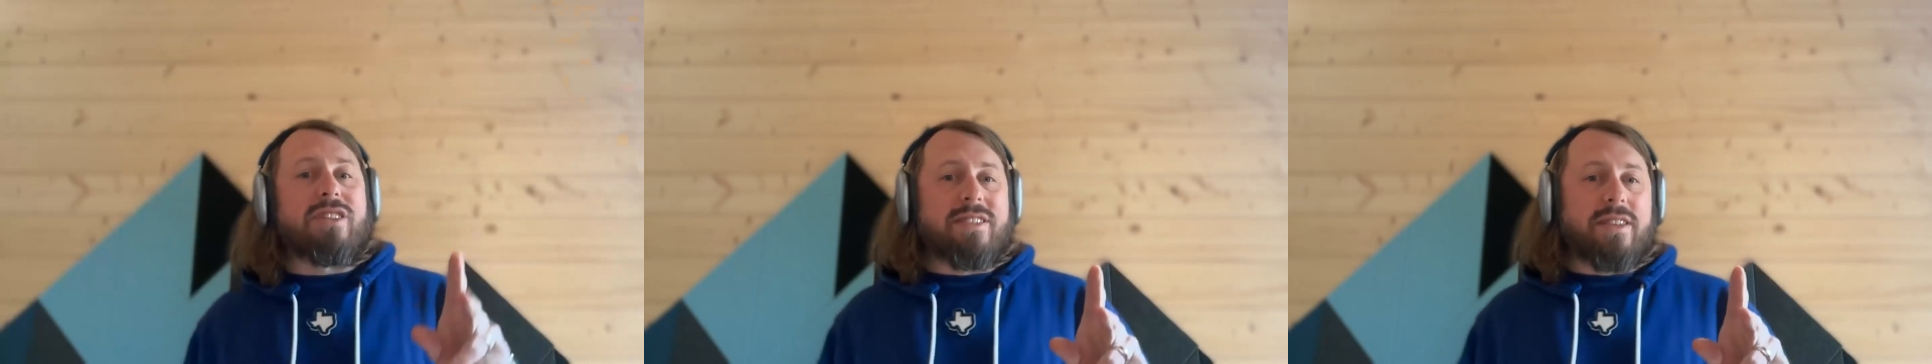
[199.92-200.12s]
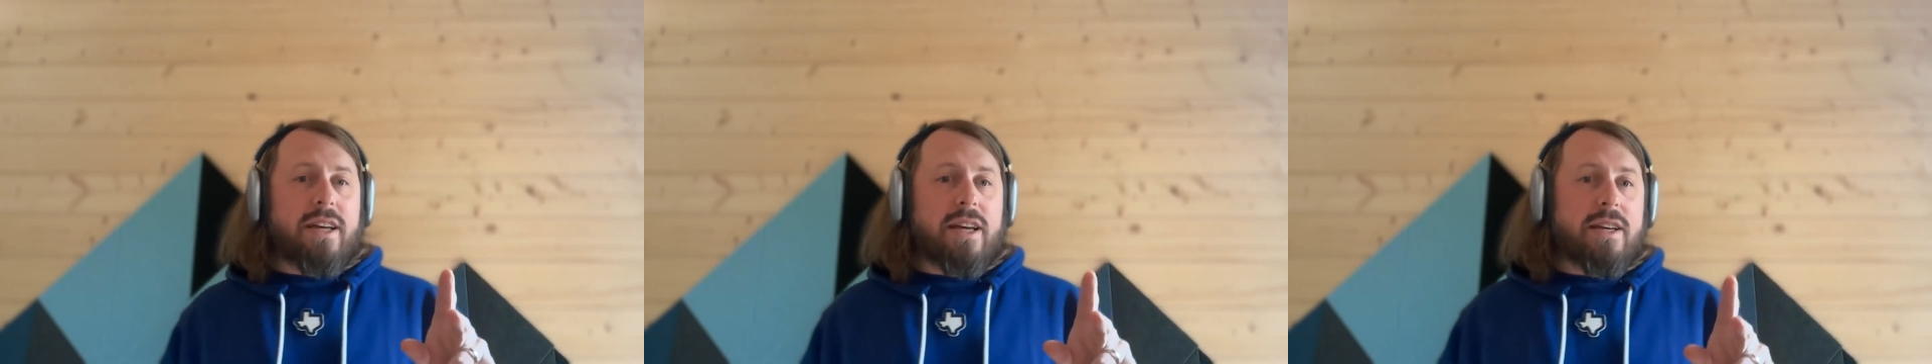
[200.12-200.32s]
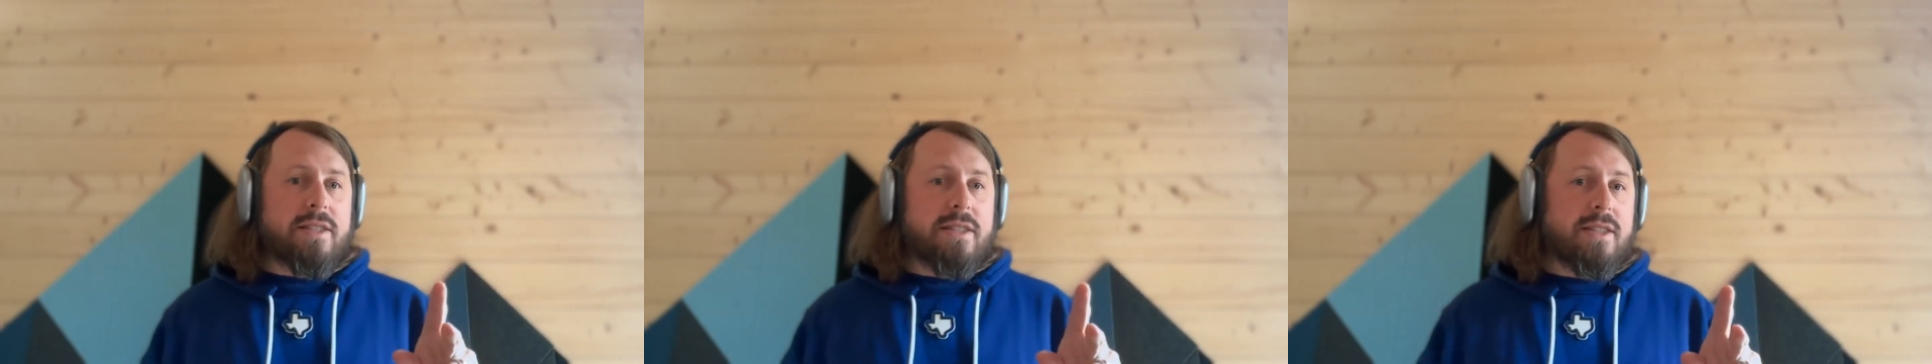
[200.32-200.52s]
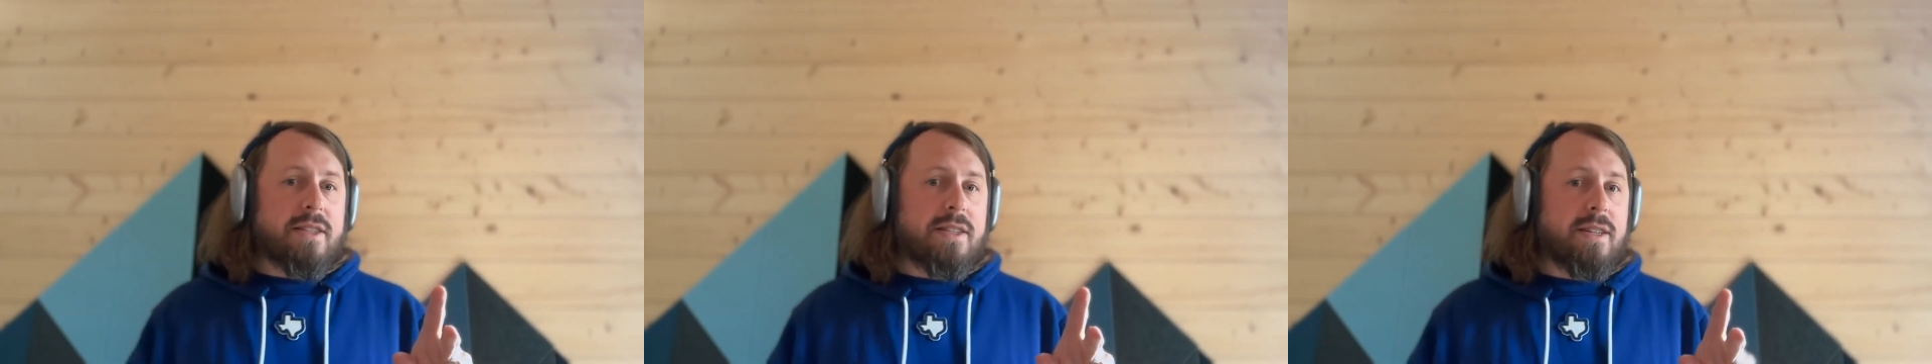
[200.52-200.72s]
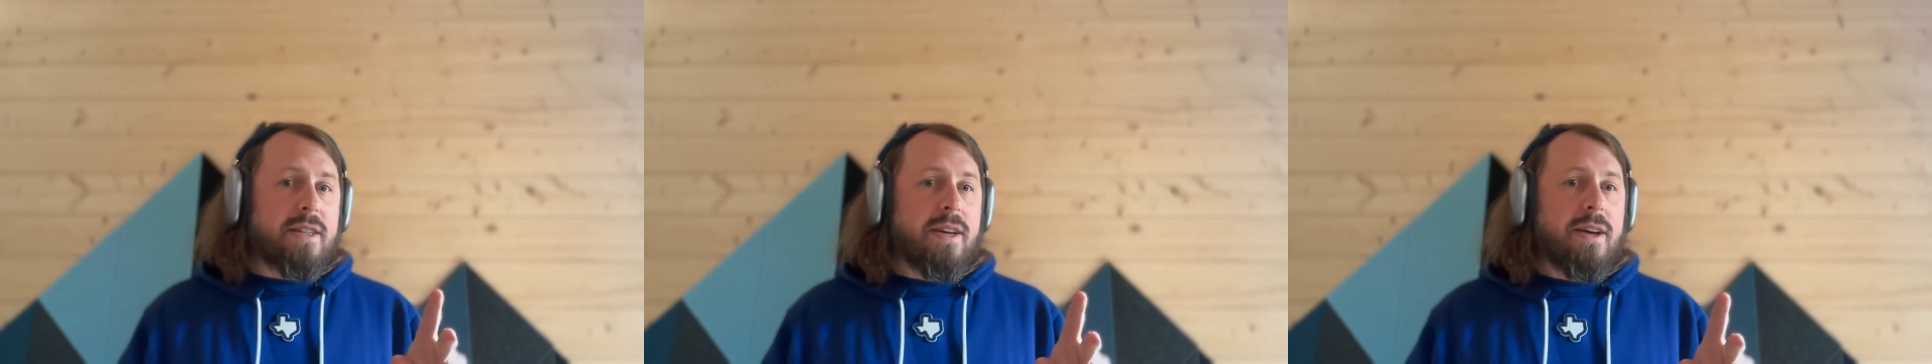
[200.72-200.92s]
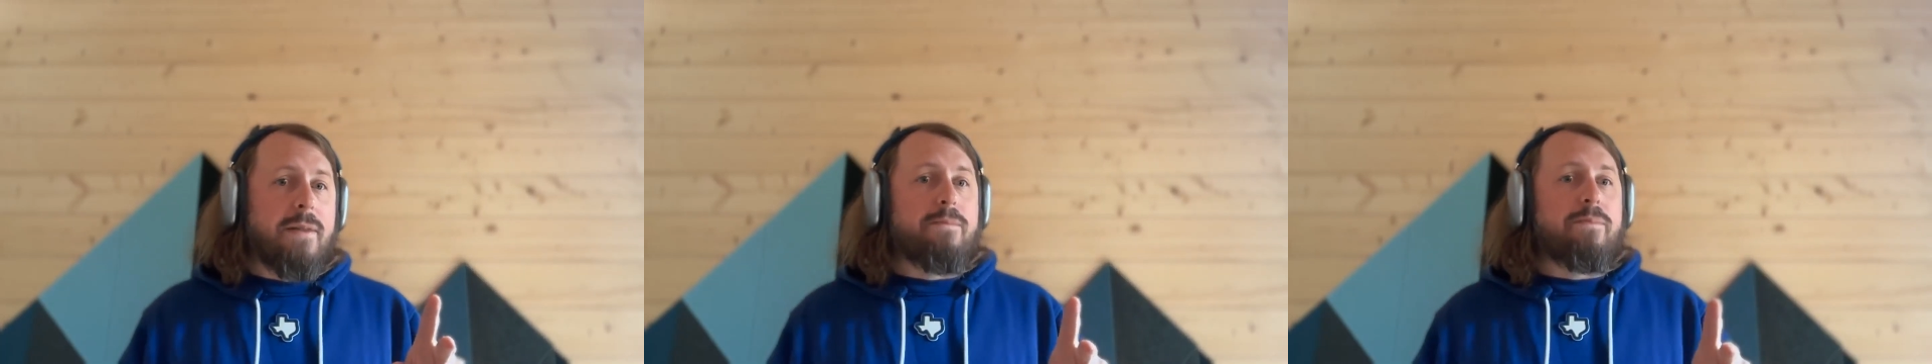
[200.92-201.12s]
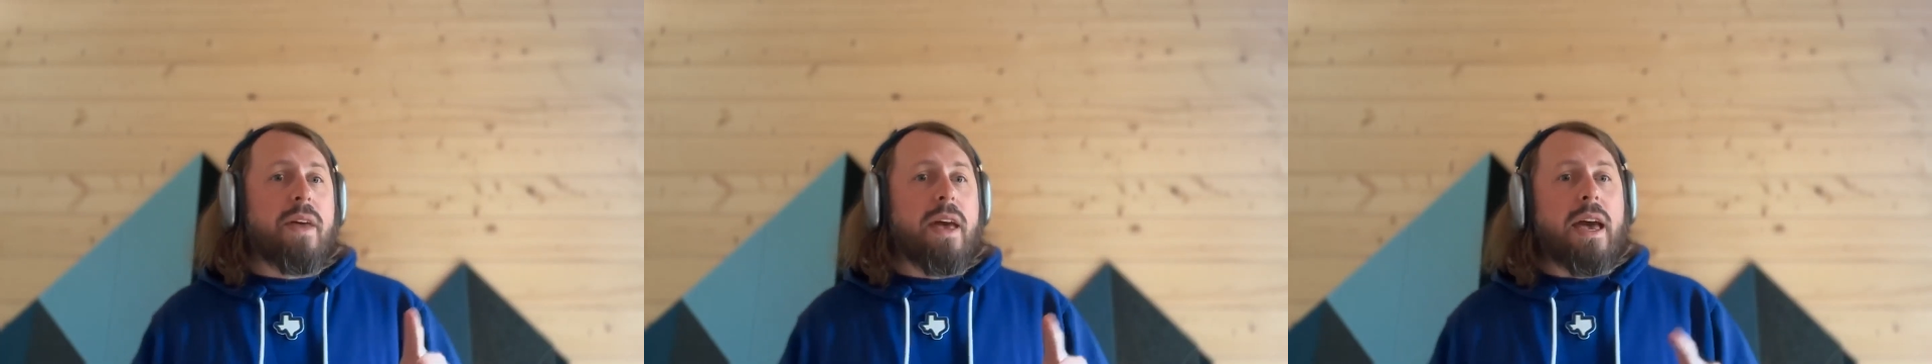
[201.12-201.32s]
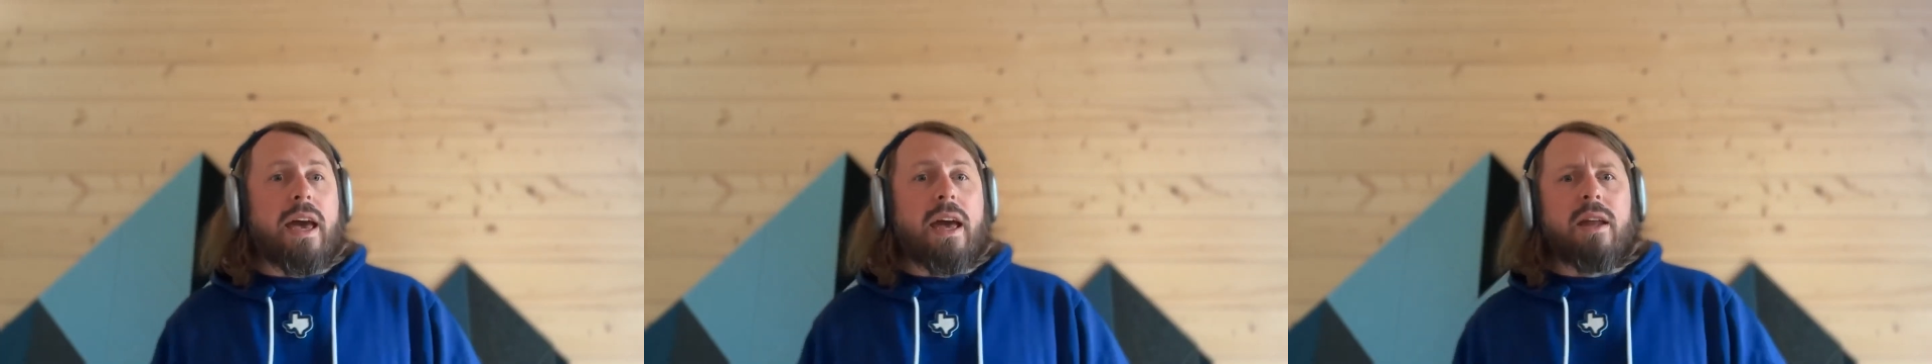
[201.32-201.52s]
List
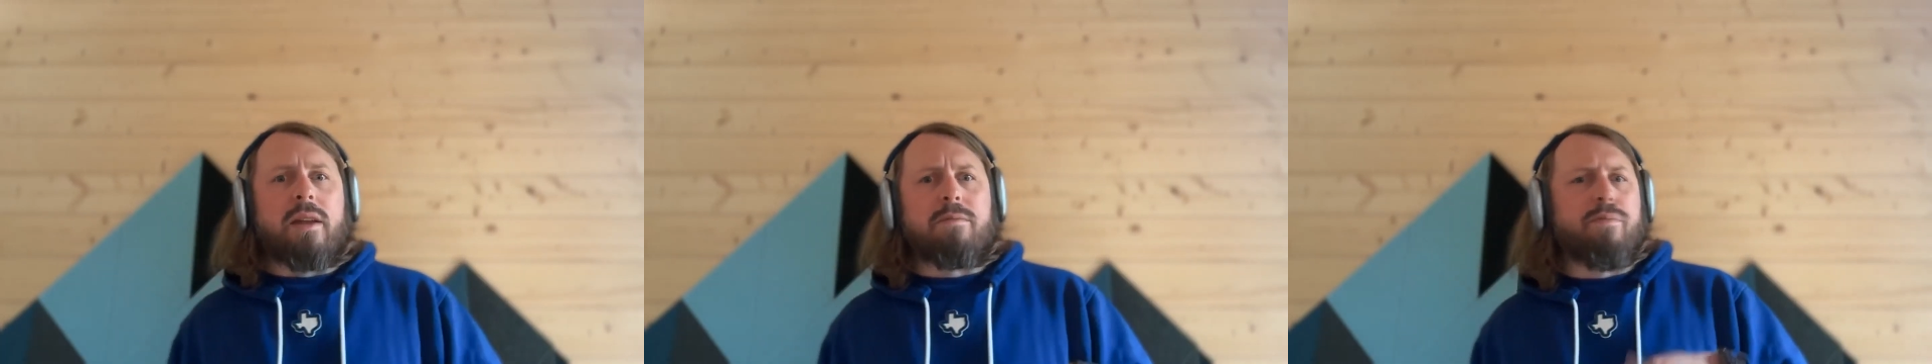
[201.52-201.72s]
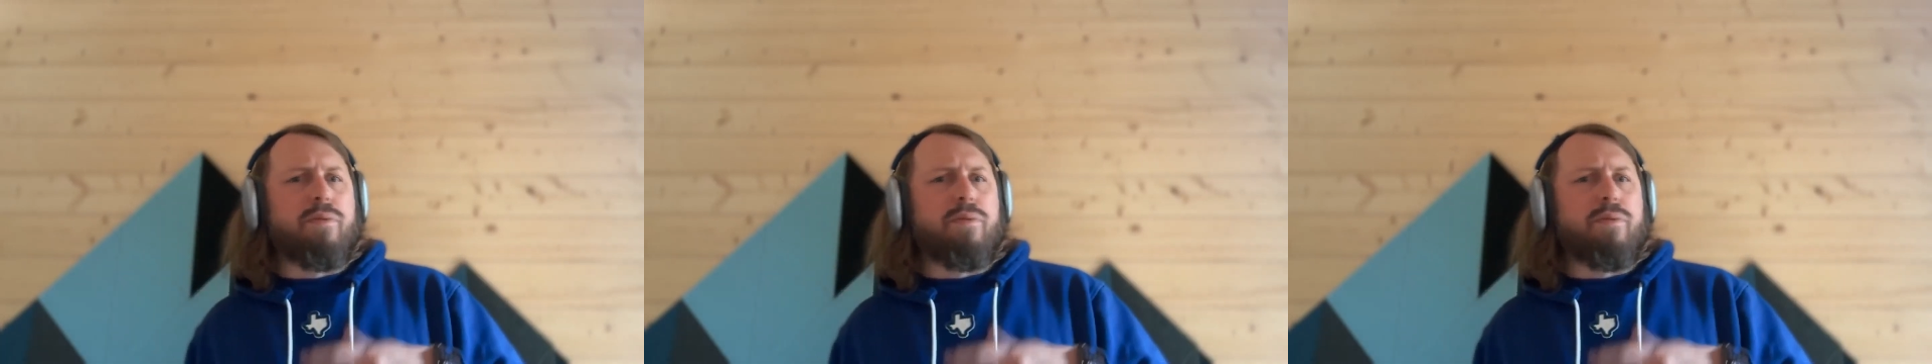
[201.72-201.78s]
and